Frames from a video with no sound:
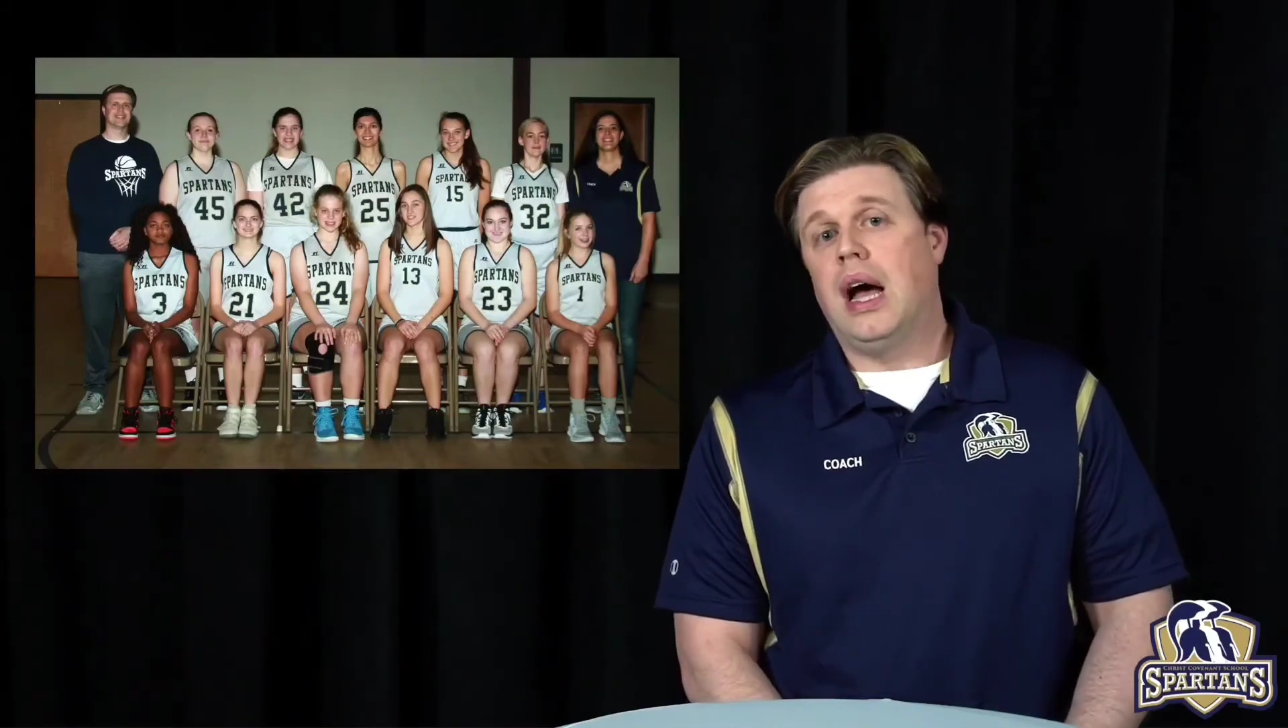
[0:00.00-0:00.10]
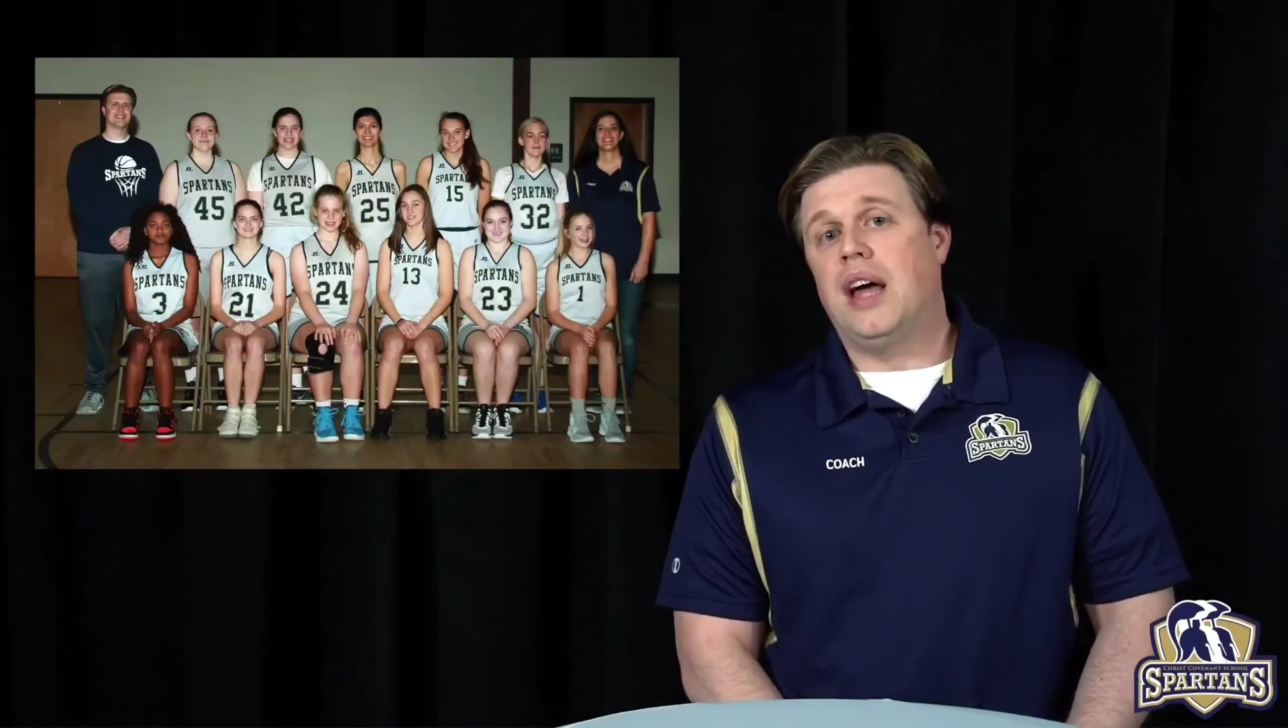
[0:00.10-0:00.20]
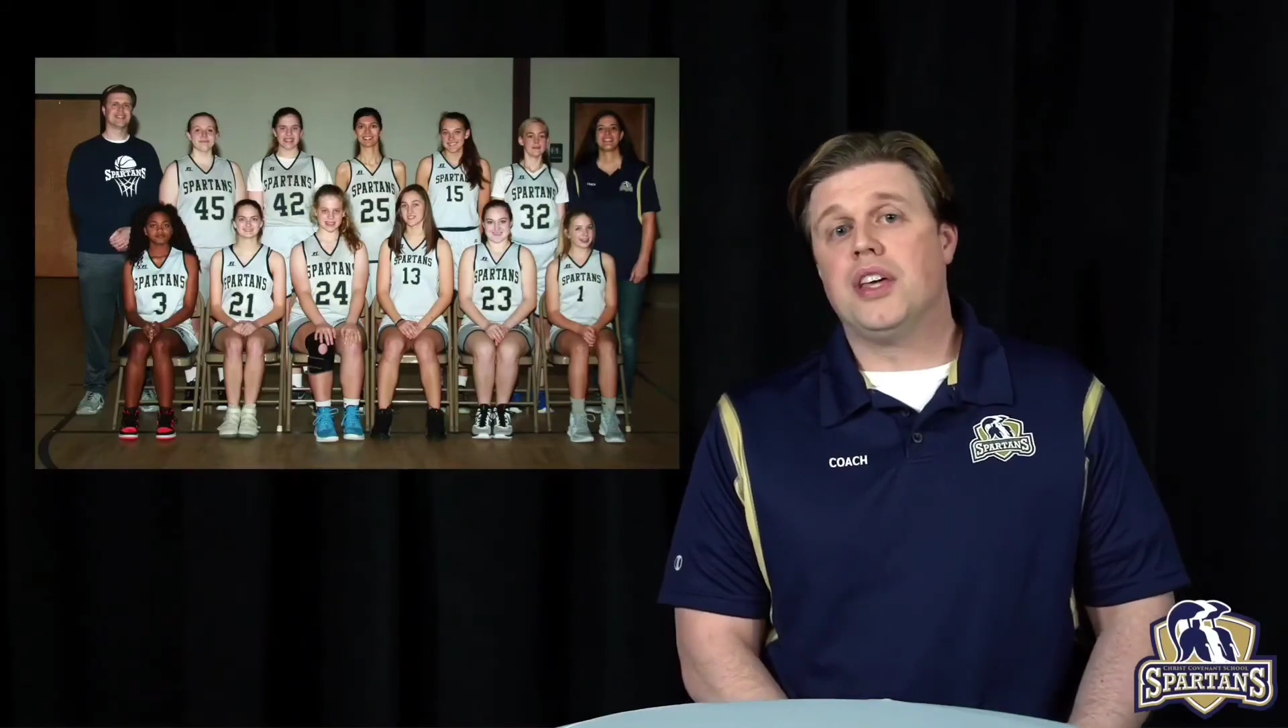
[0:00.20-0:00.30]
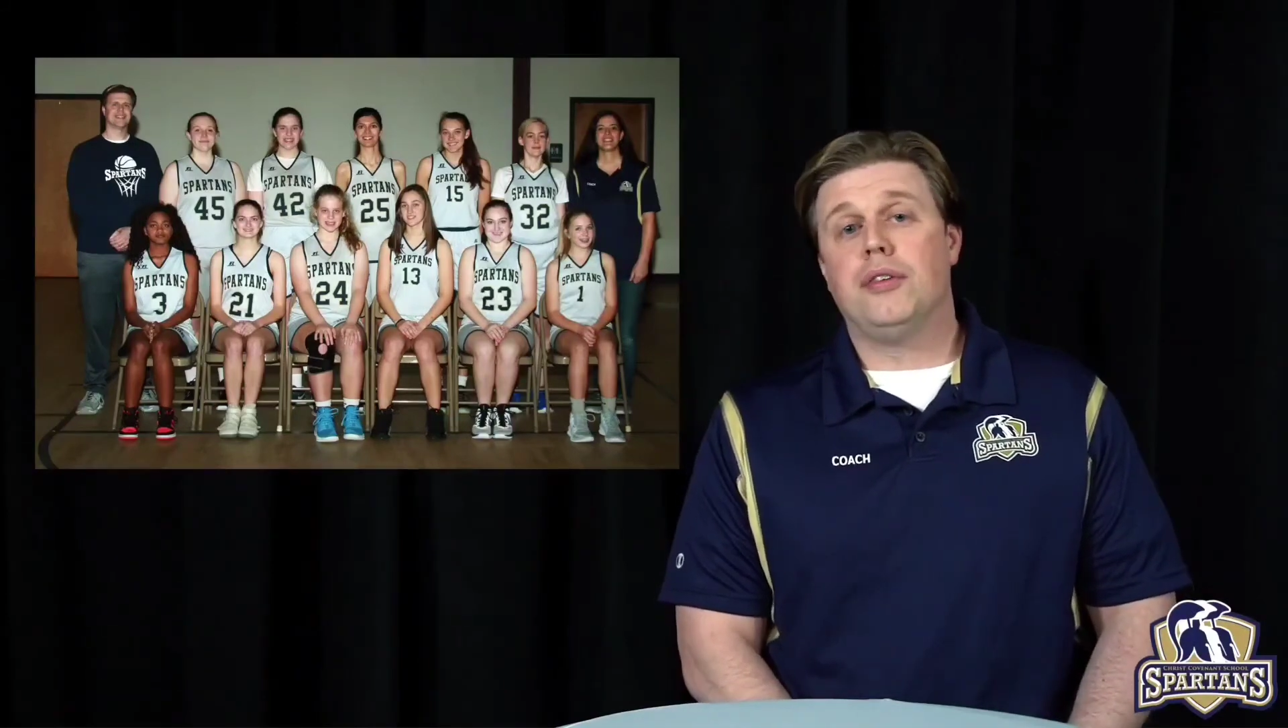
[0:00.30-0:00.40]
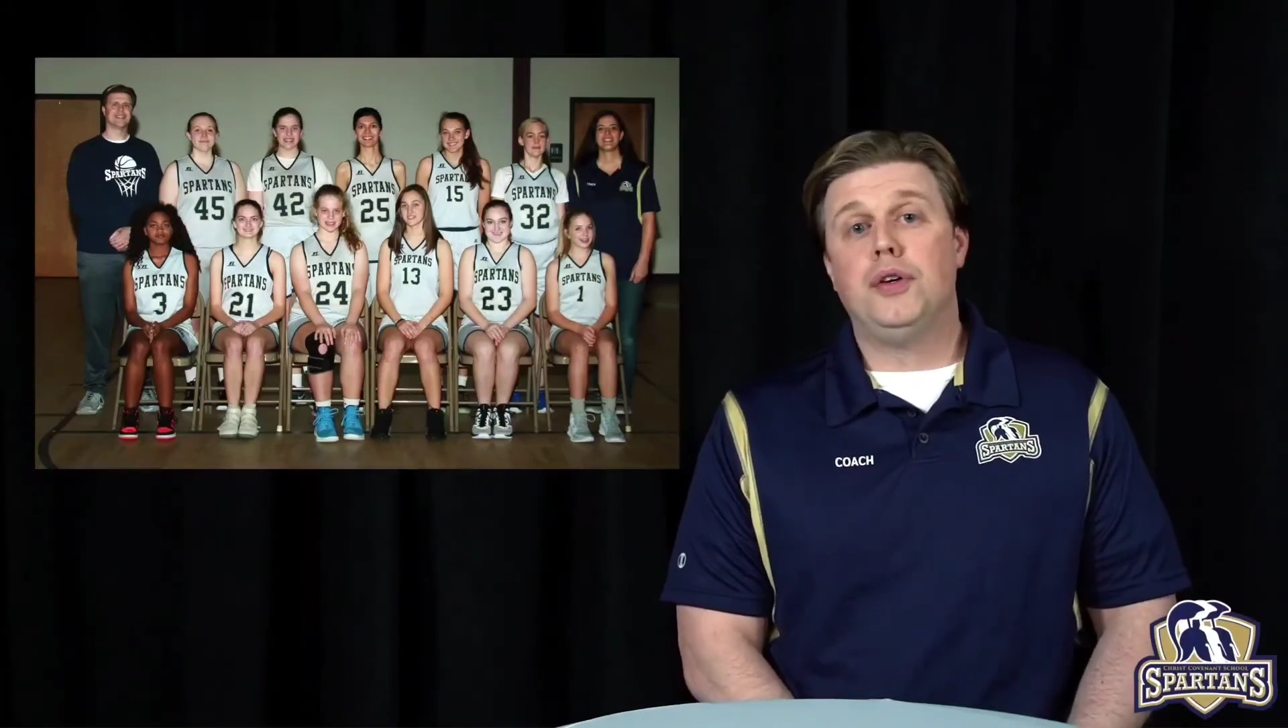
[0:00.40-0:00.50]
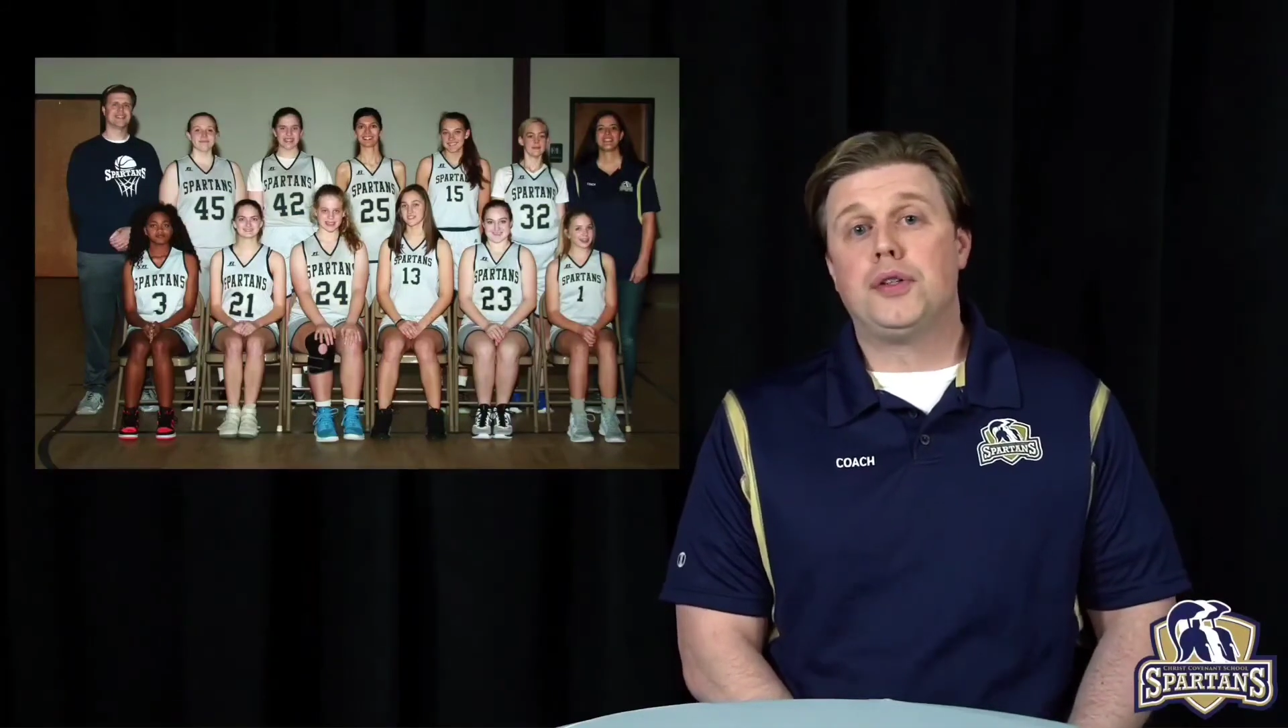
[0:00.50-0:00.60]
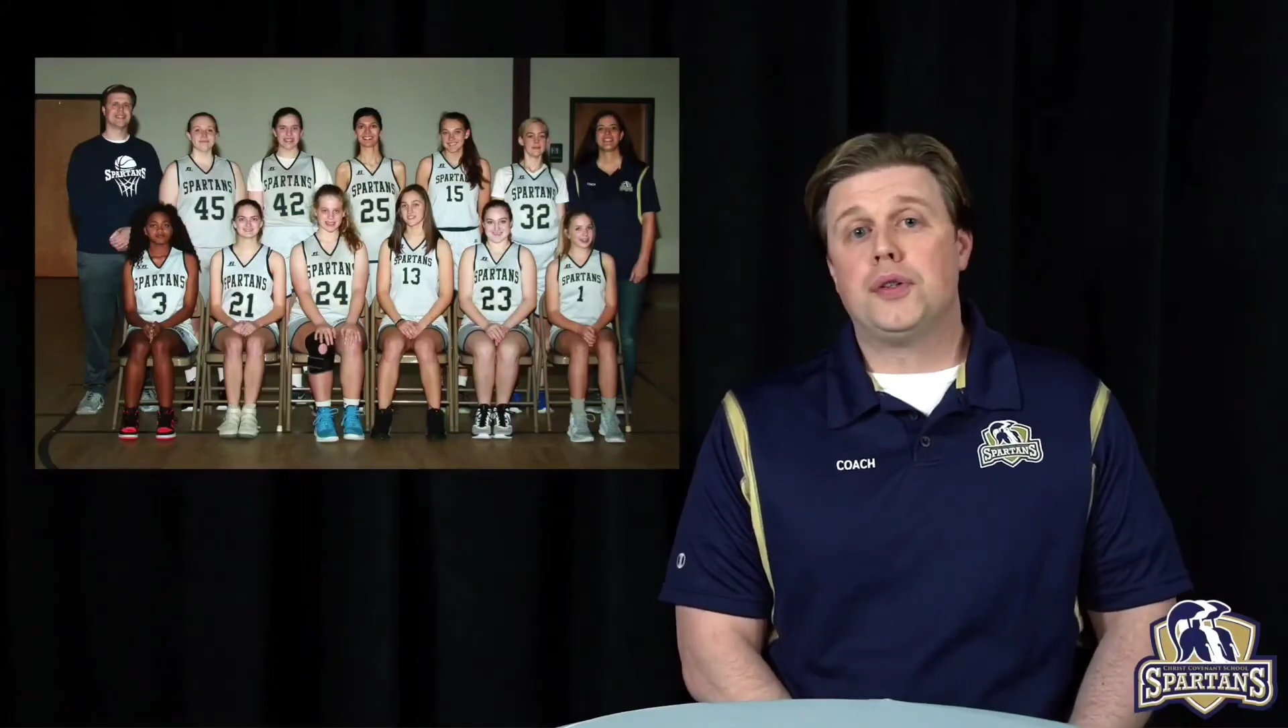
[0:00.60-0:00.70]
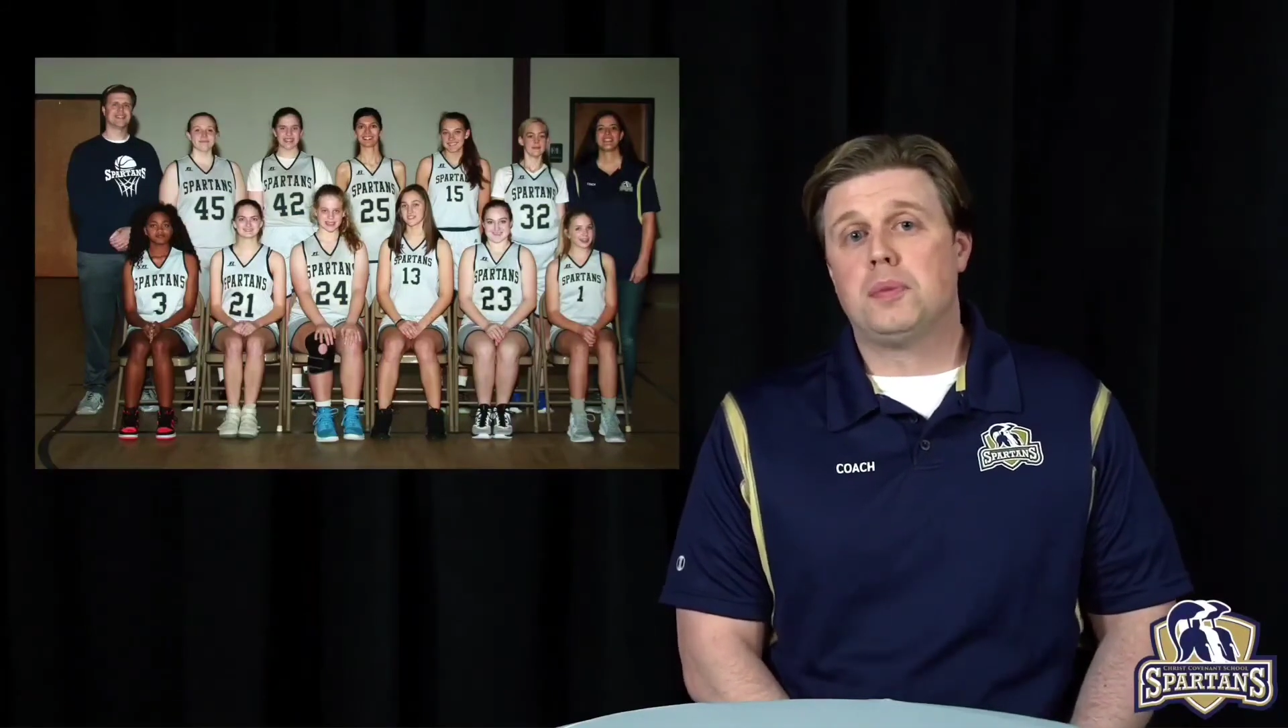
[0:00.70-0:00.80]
I think the future